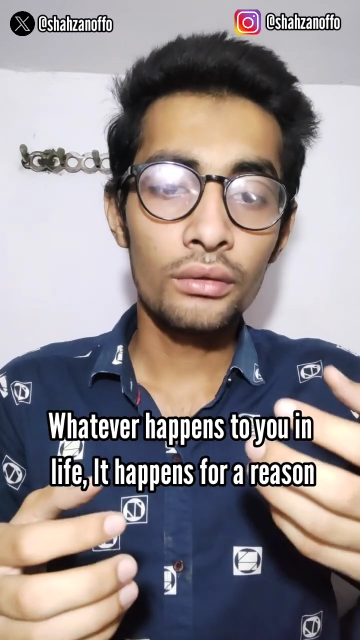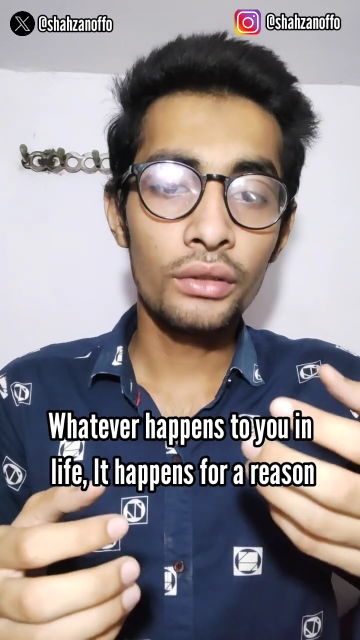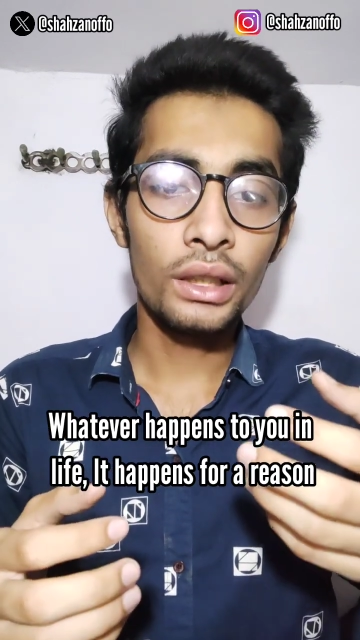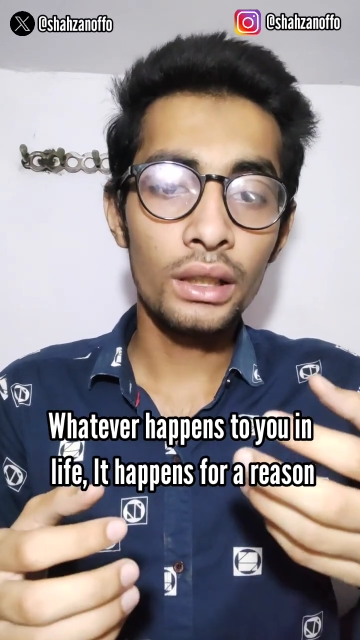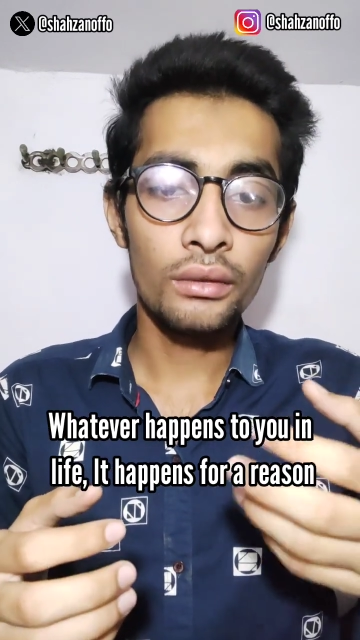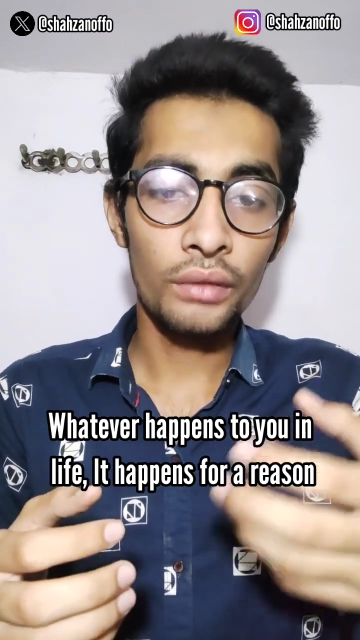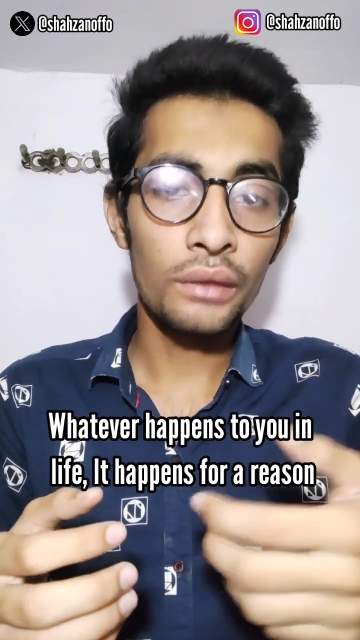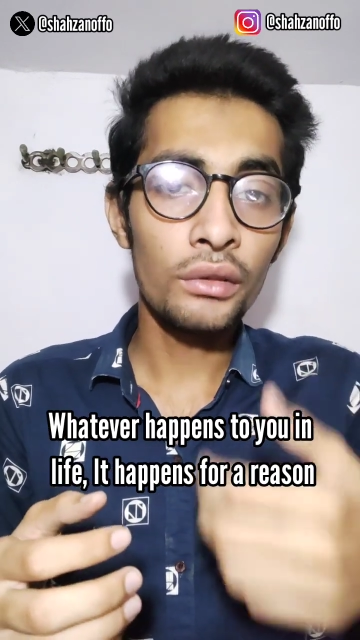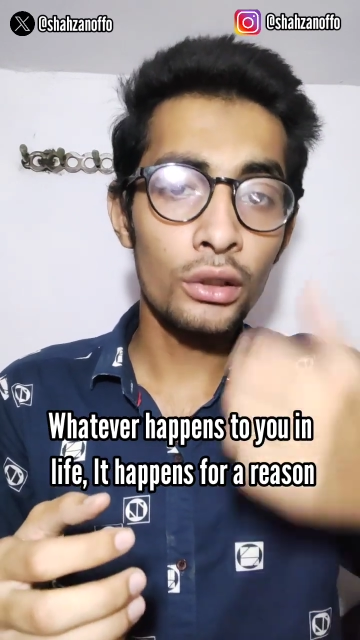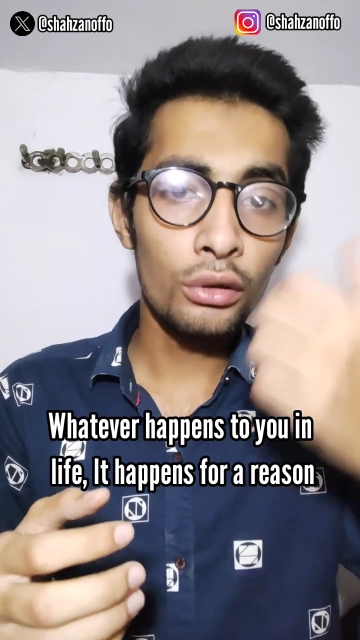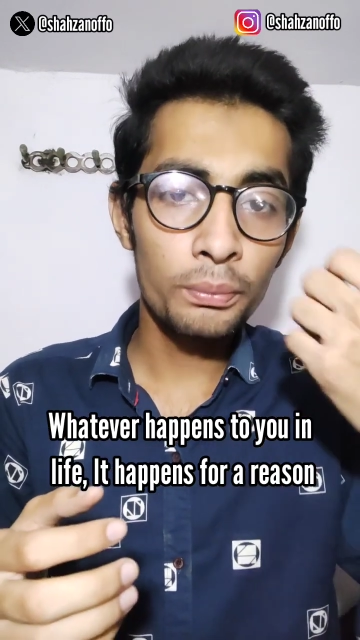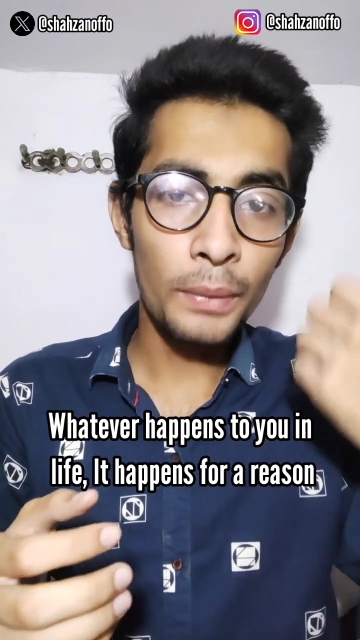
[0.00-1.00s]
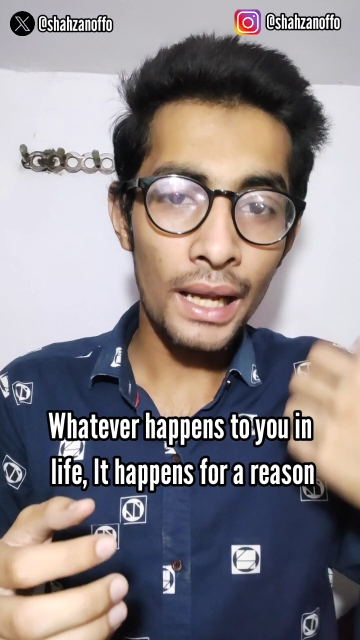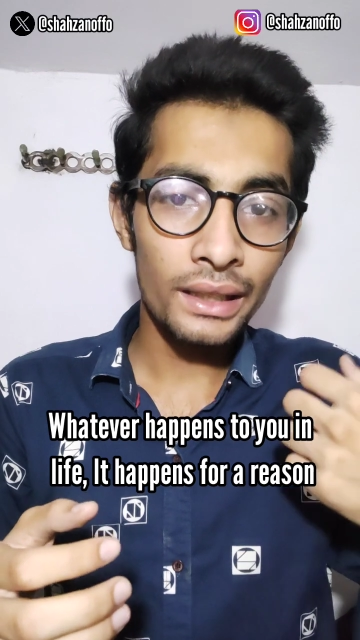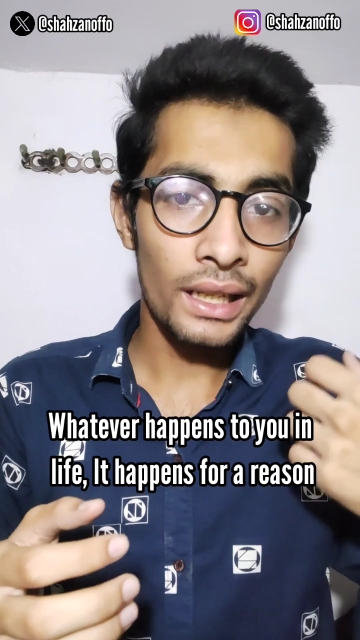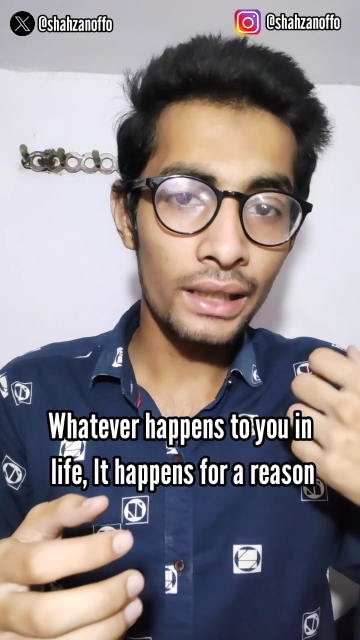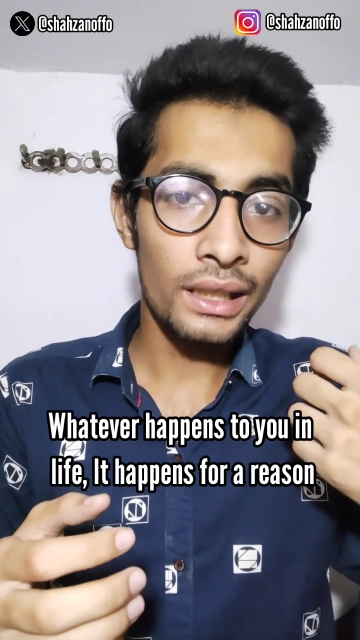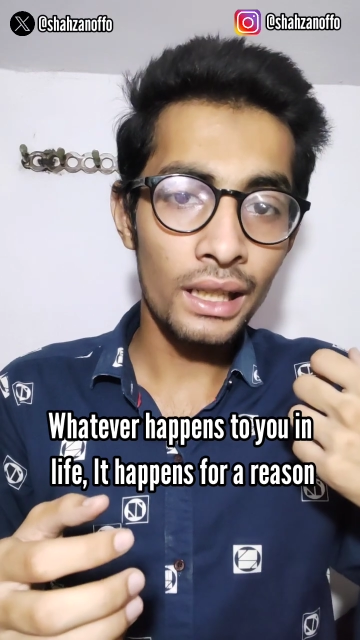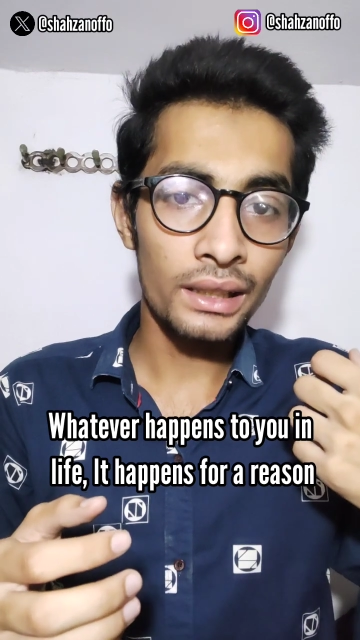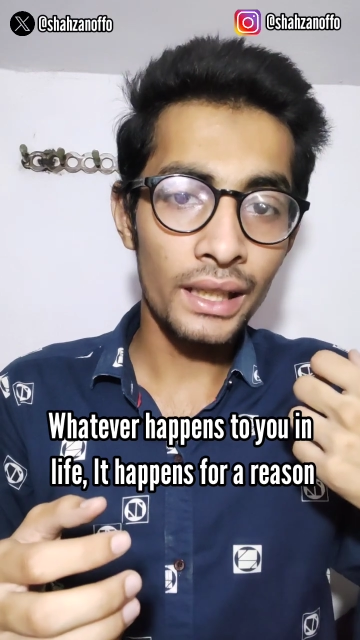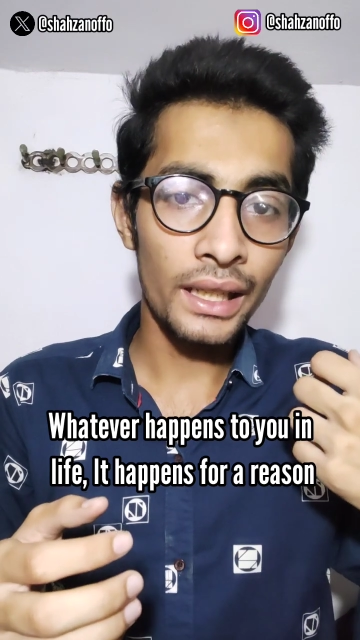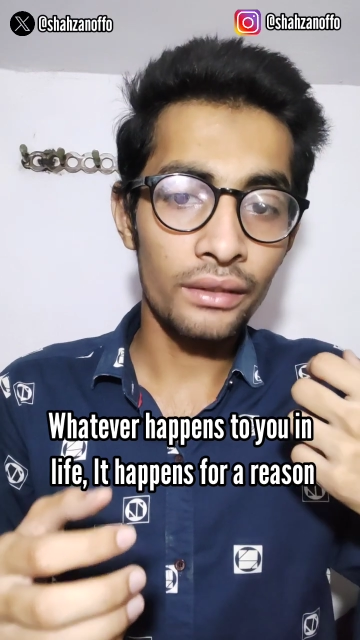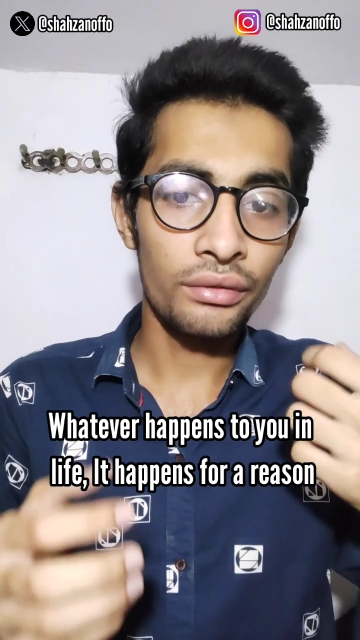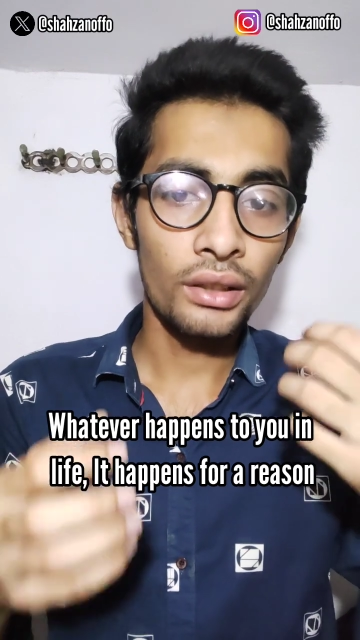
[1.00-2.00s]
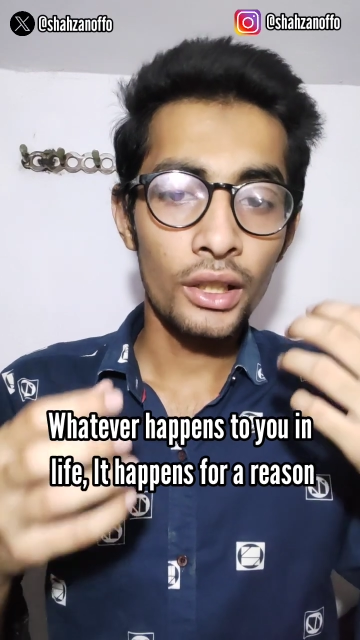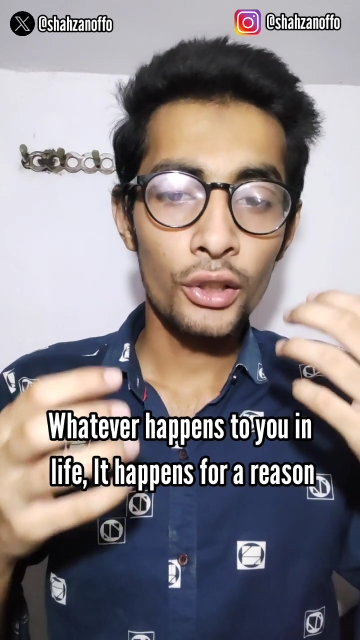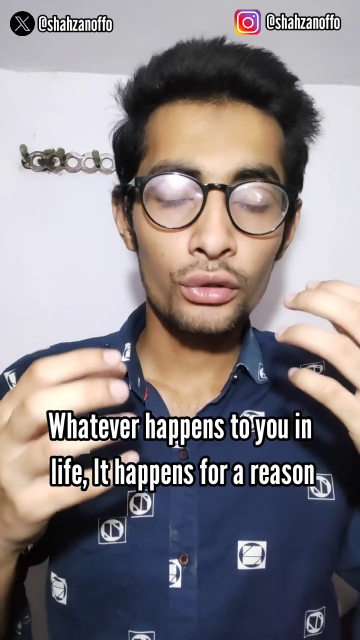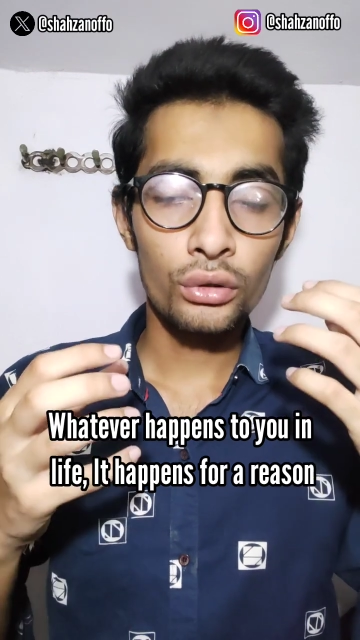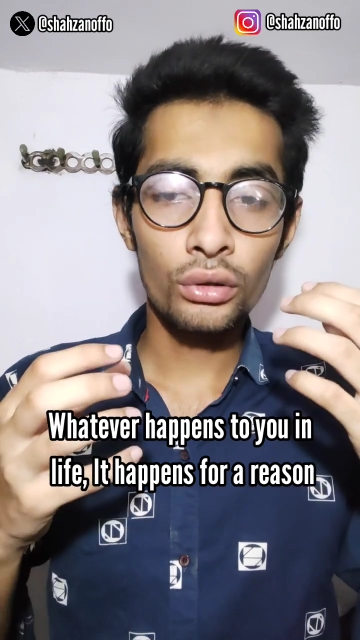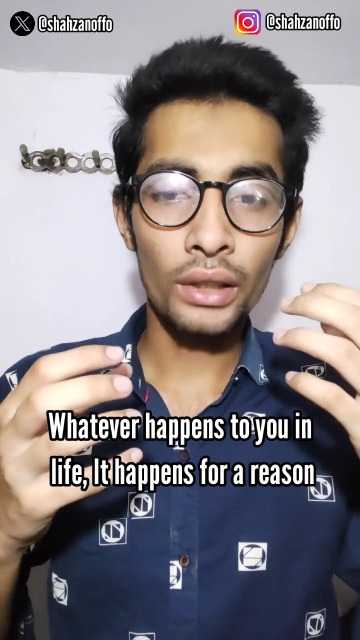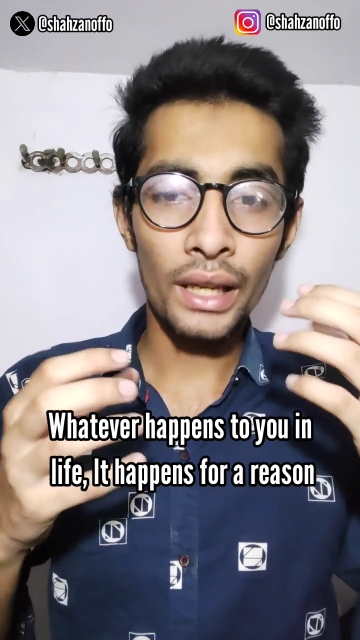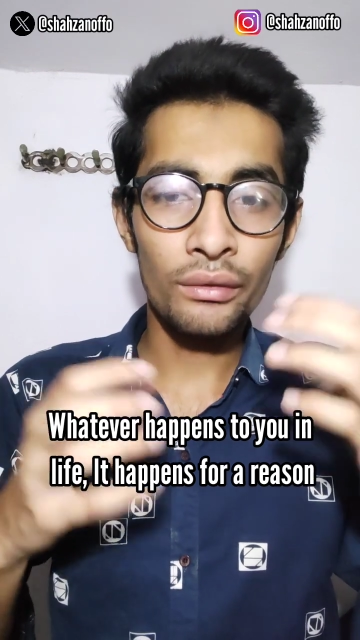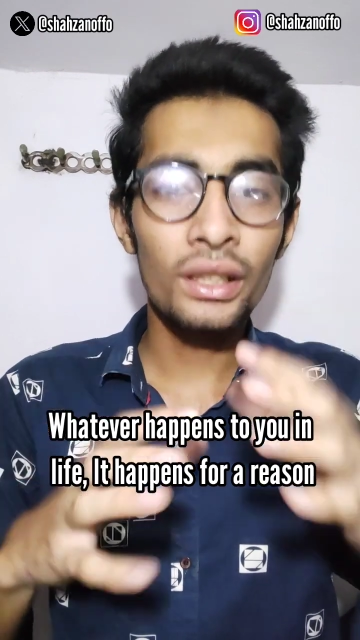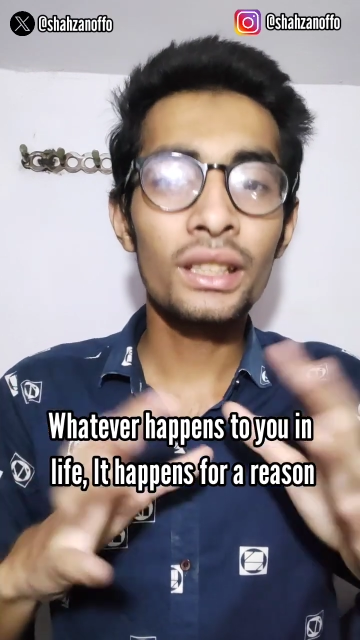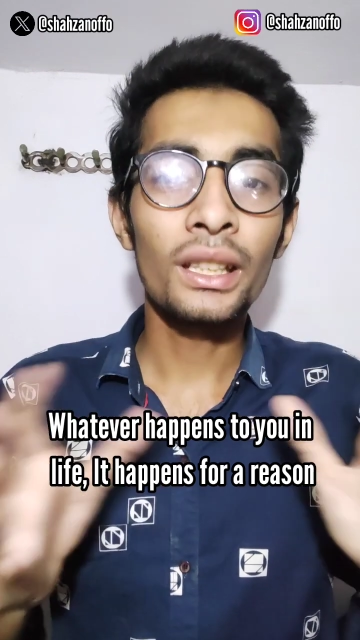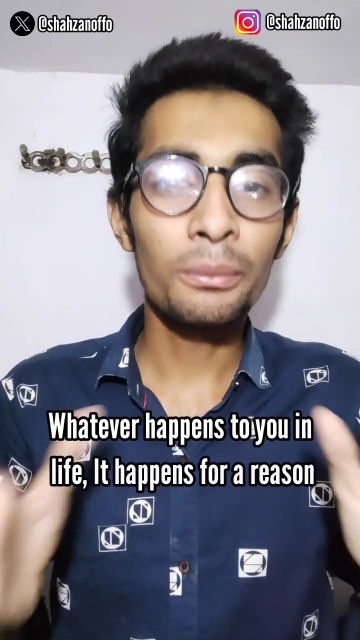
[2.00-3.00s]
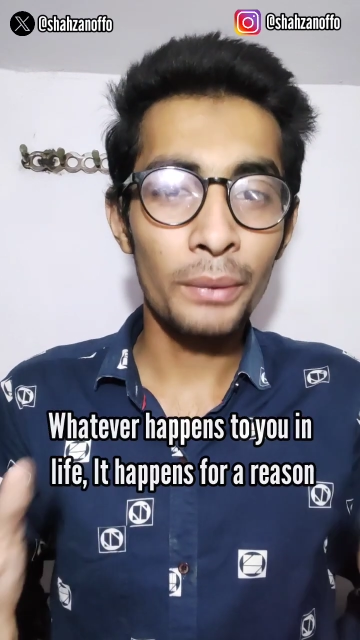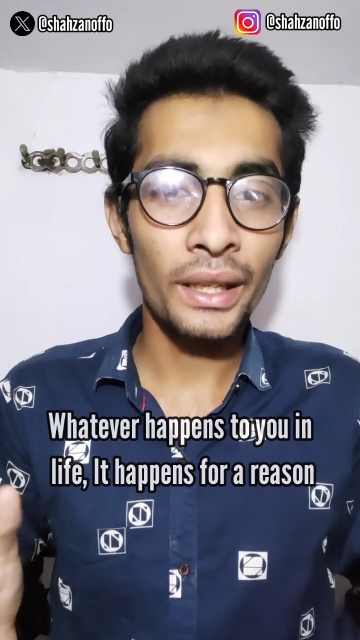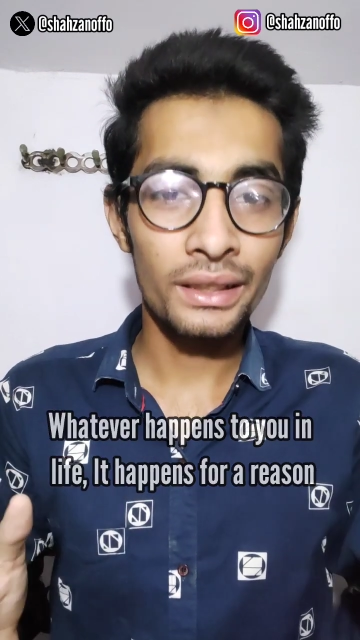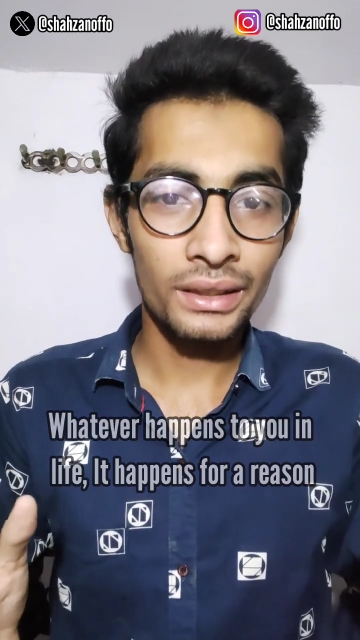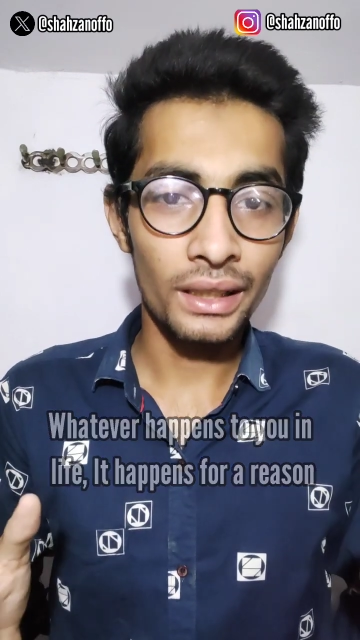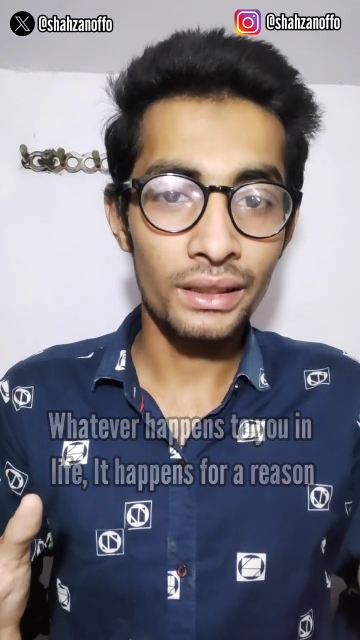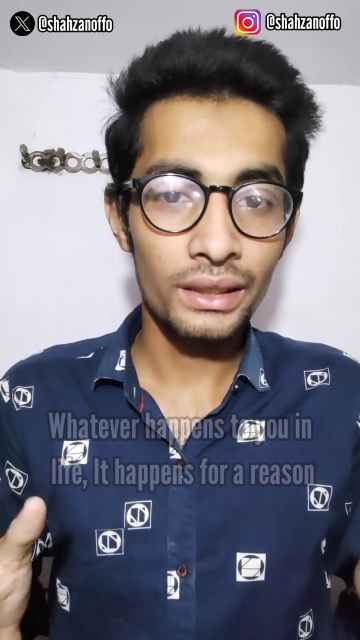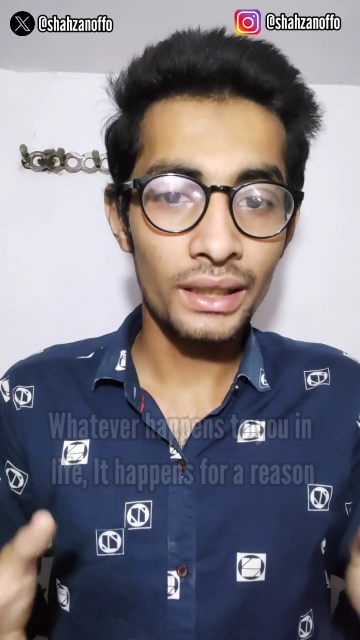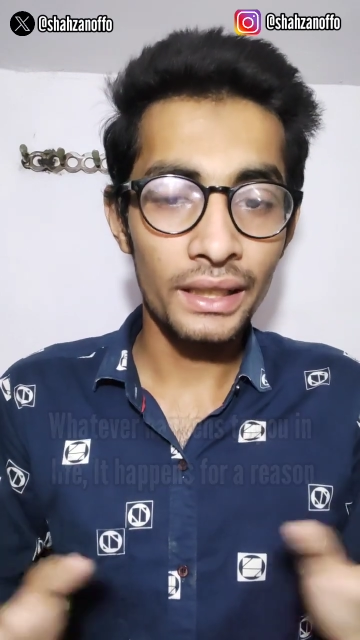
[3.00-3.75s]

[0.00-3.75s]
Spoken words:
when we look back at our life, so everything makes sense,